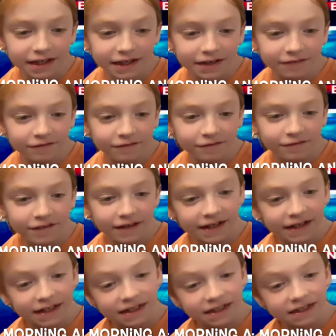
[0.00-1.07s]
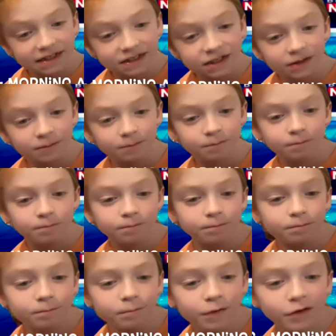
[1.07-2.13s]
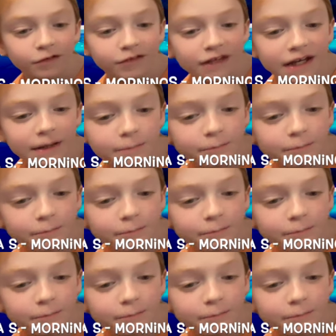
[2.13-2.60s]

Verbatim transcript: if it is your birthday,